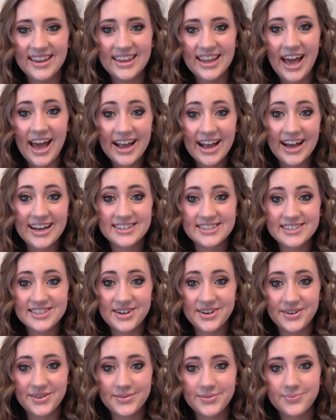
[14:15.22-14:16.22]
hi guys,
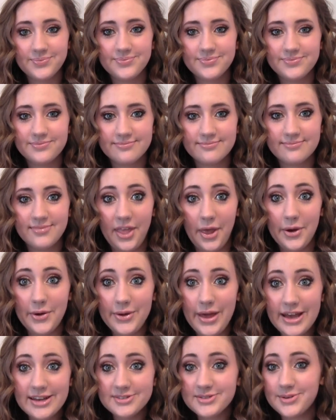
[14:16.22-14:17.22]
so
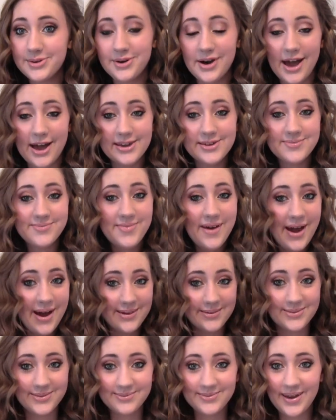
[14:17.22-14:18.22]
I am
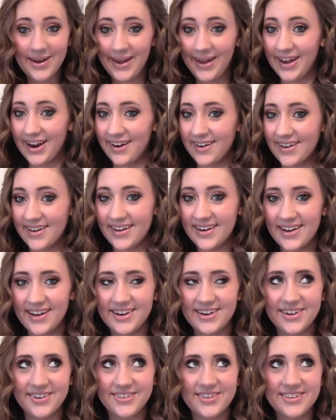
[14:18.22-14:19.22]
back with my hair done. I
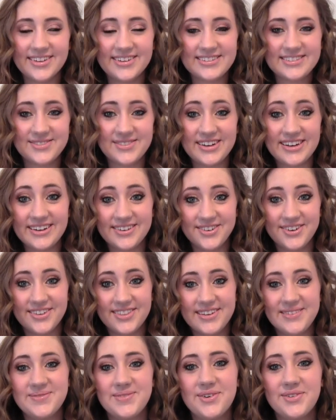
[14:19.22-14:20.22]
know it looks way different
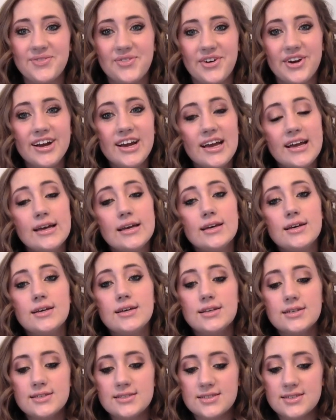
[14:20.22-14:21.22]
than before.
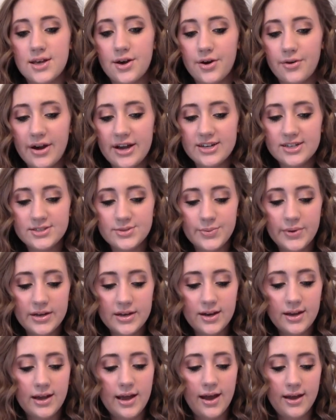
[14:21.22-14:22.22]
So I just
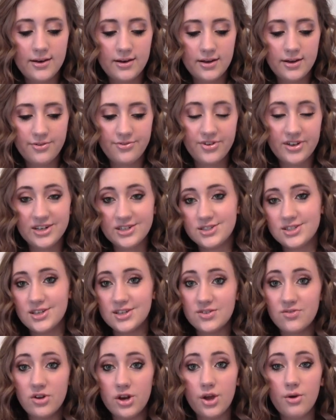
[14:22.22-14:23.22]
wanted to kind of finish
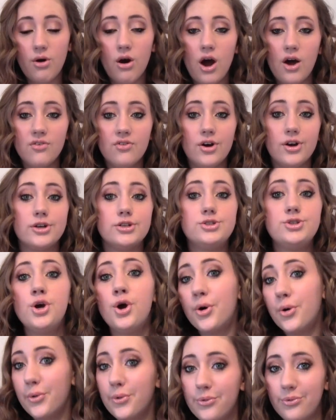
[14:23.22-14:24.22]
this video off on a
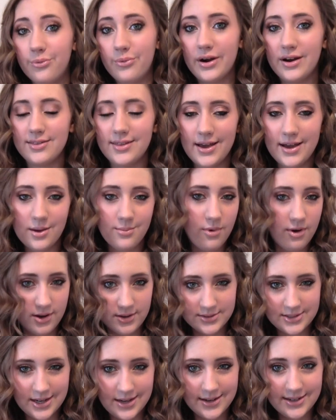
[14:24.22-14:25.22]
tone where like I'm all
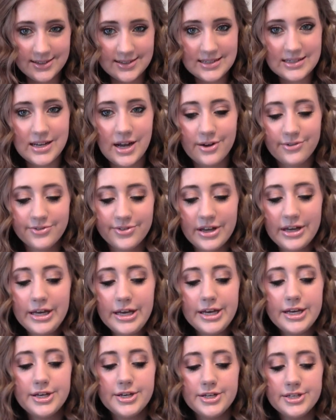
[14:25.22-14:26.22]
done and stuff.
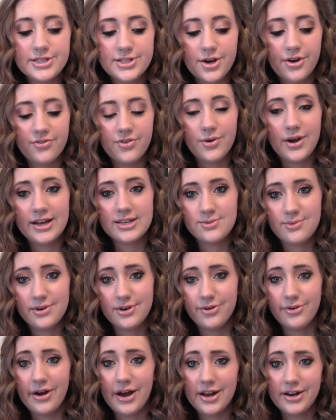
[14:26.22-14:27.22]
So if you guys want to
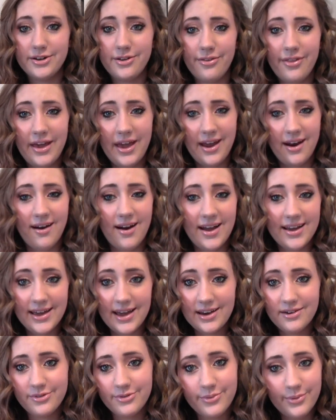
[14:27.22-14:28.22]
know how to do the hair,
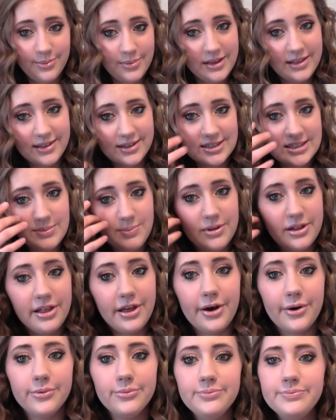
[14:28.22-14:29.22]
again, it will be linked
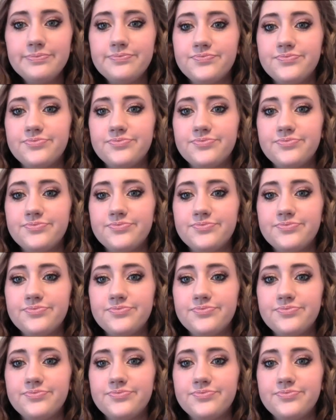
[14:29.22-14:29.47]
below.